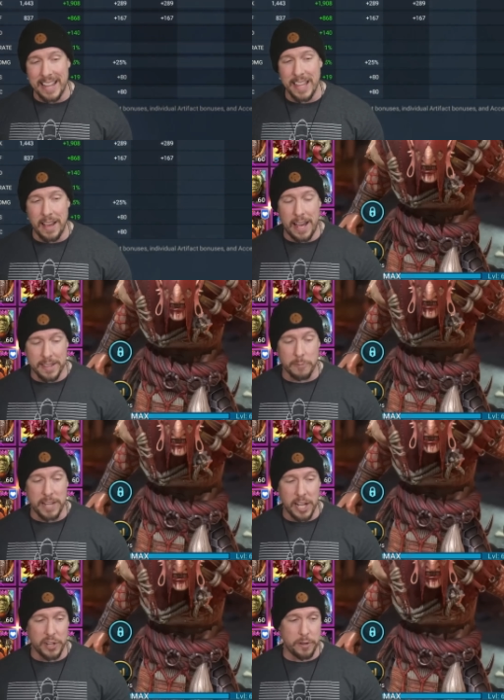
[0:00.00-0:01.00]
at
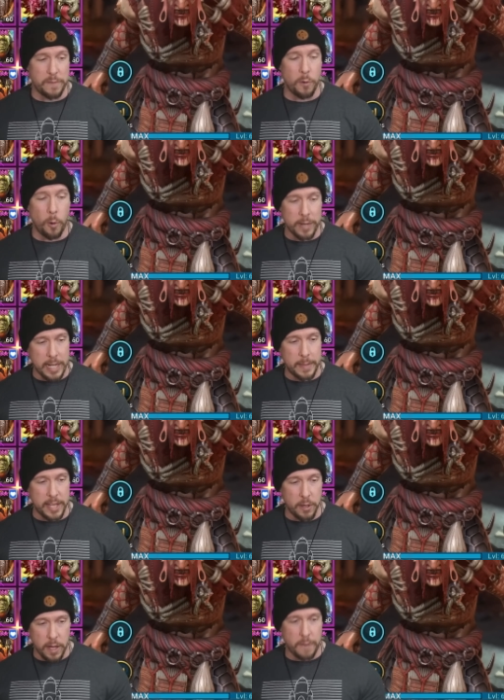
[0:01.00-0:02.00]
300 for what we're going to
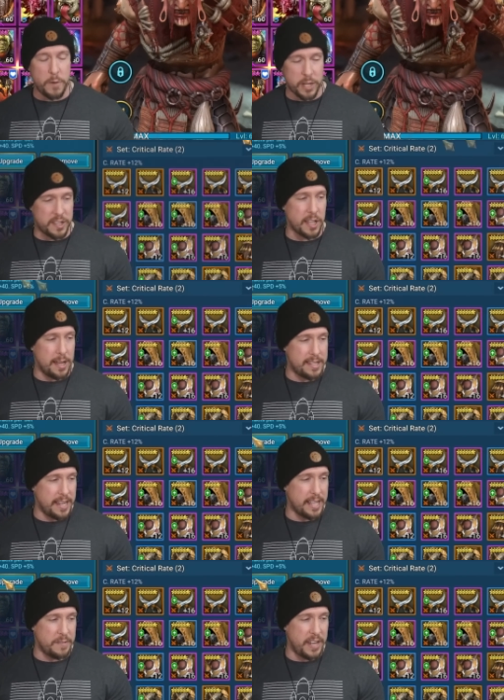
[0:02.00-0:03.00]
be focusing on
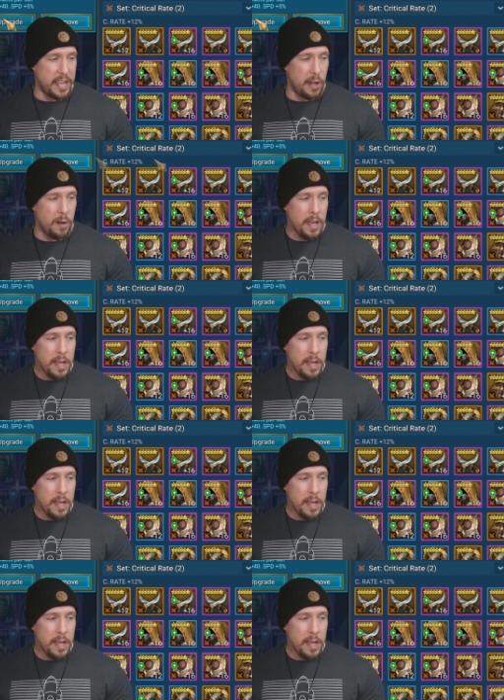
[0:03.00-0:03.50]
today's video.